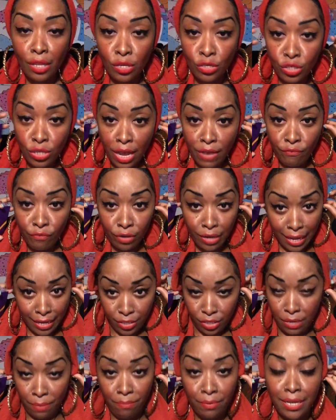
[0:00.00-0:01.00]
So I feel like
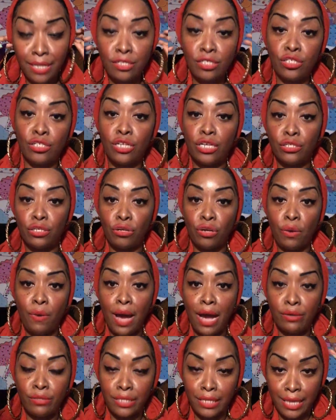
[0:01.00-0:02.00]
somebody just doesn't know
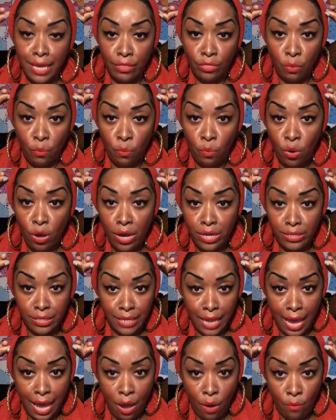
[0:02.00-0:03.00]
how to get the words
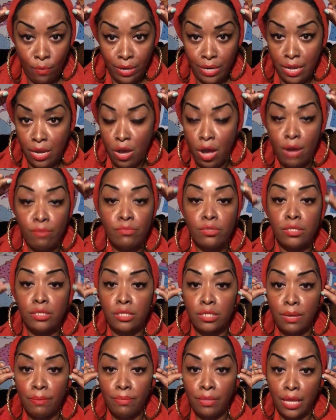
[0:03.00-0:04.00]
out when it comes to
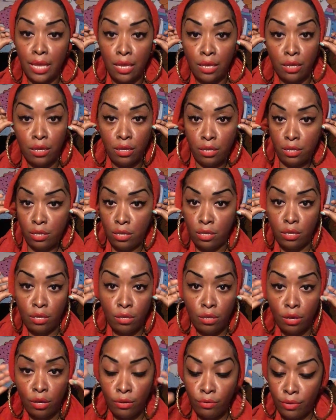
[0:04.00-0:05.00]
something.
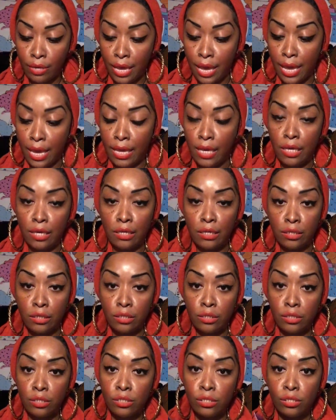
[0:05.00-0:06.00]
Okay.
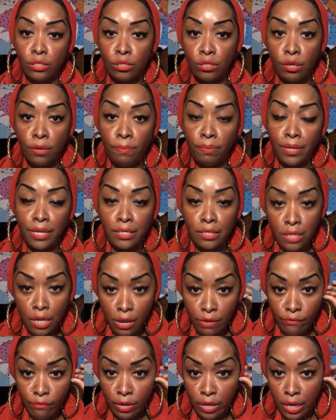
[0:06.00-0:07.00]
So please
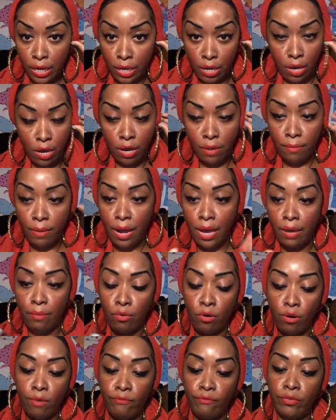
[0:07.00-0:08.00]
clarify. I
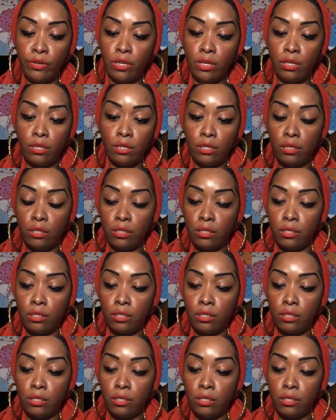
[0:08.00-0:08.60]
am confident.